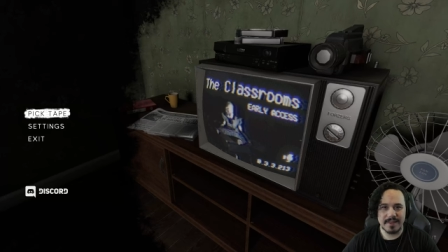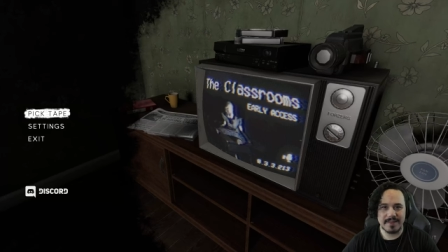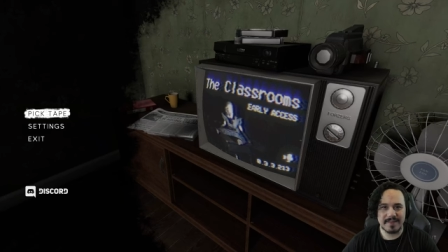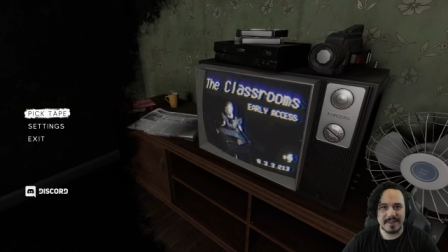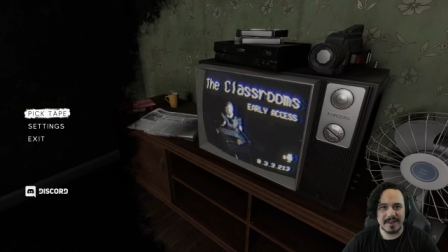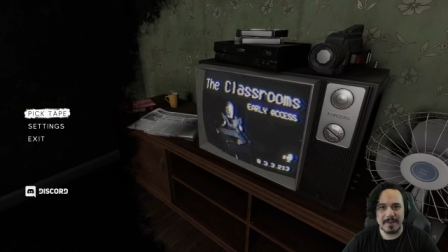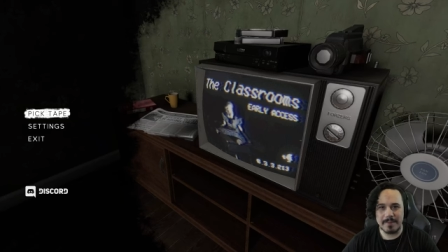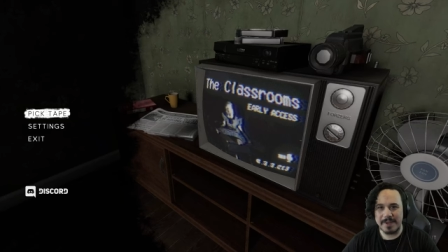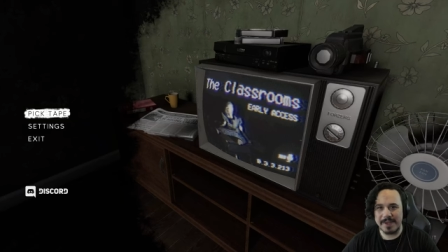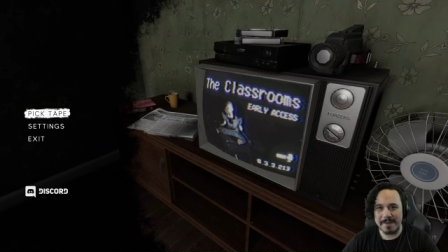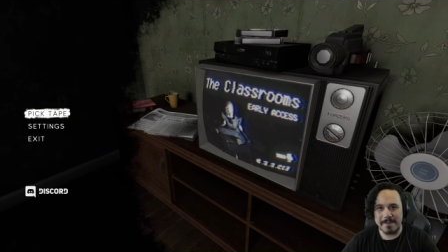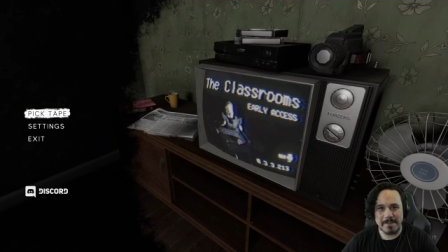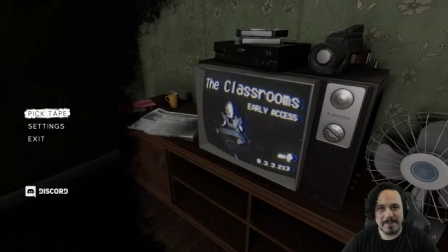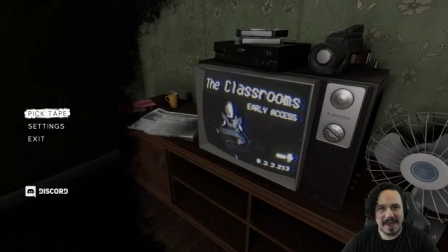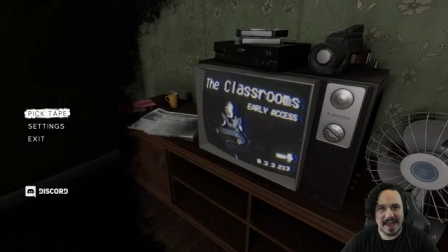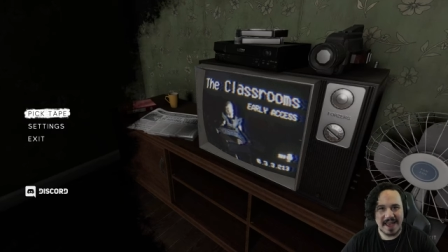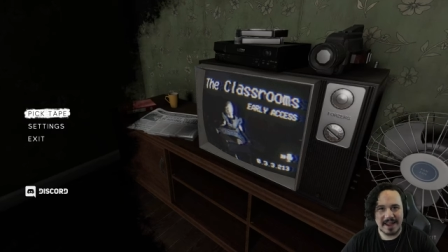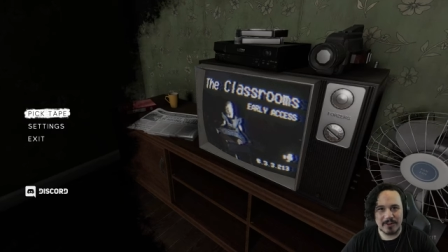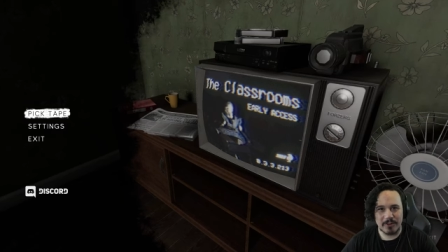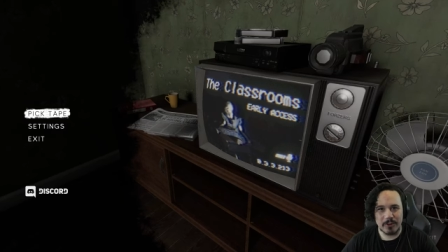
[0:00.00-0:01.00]
is going to be a
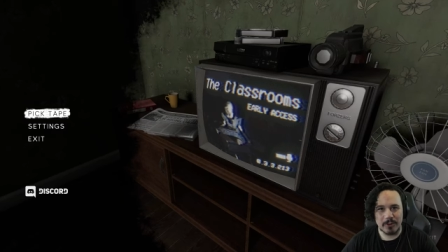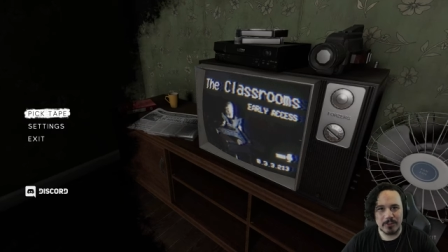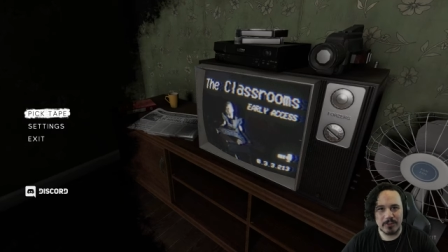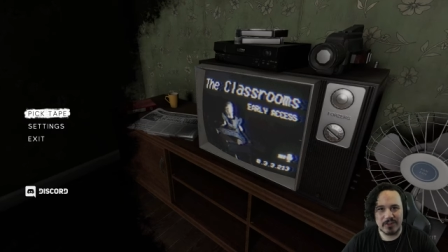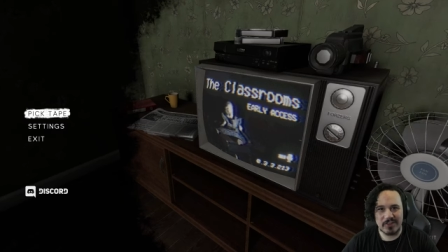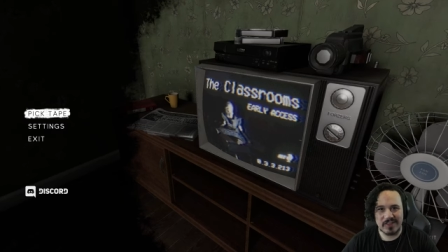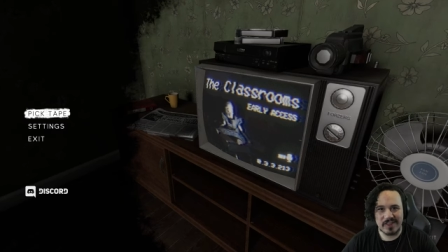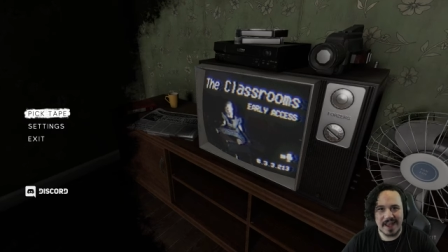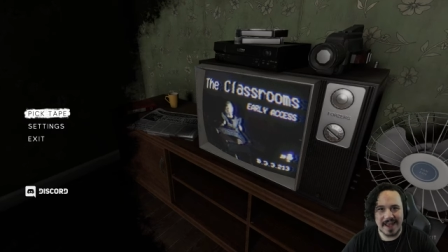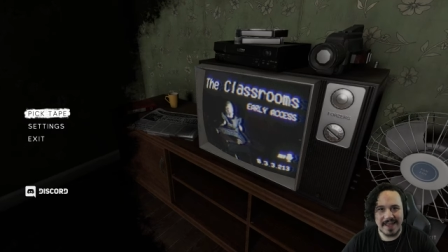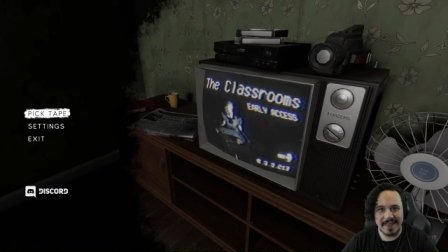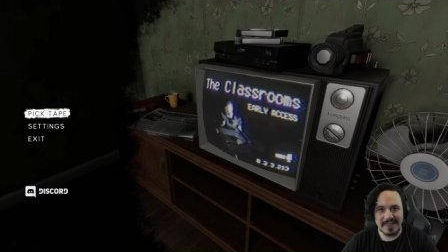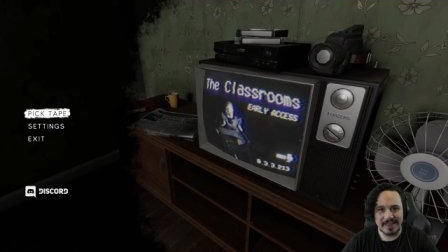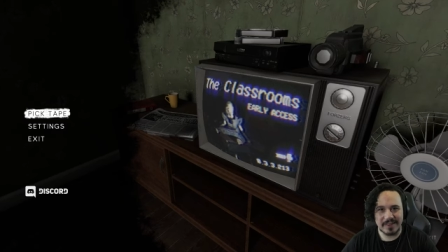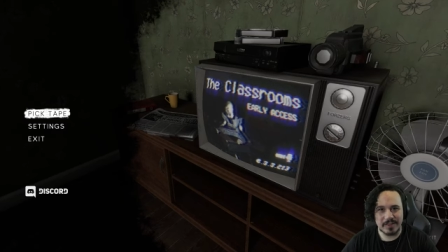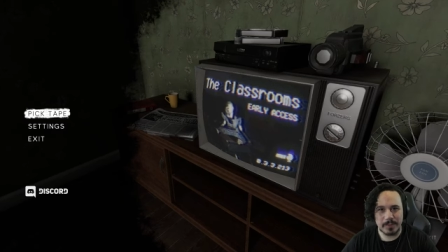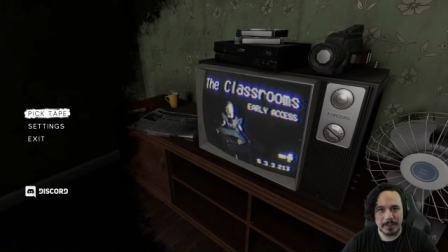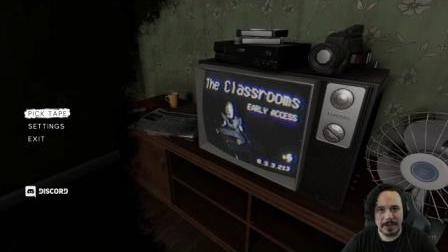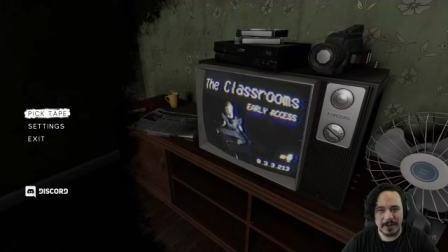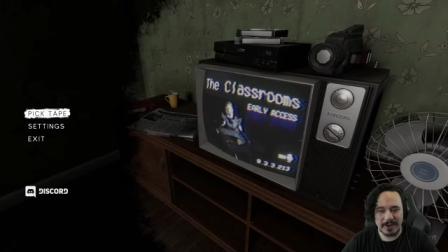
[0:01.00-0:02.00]
backroom style
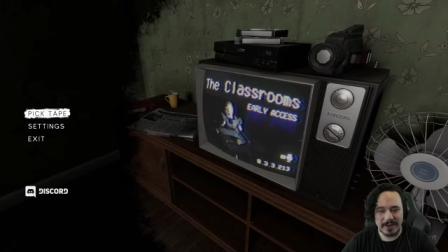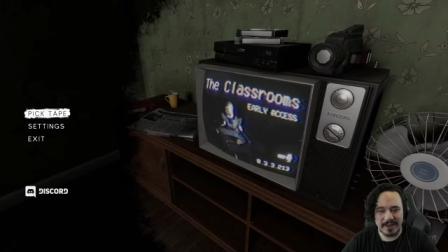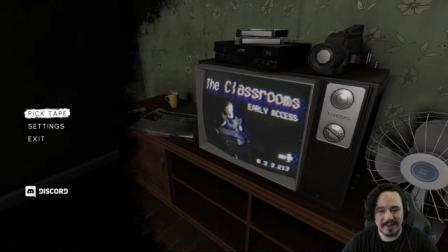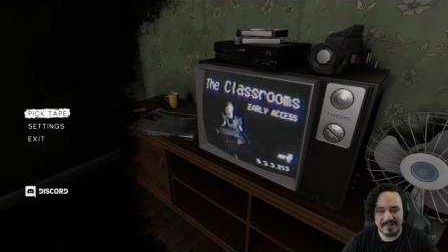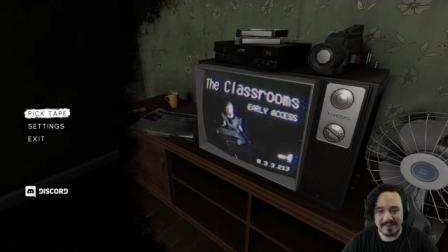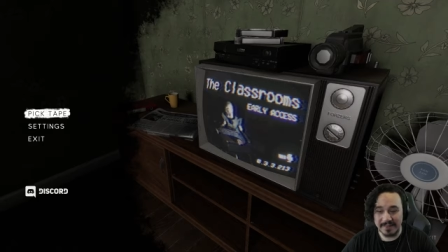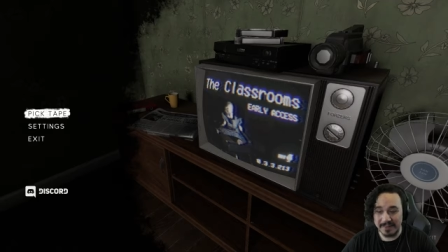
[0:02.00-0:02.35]
experience.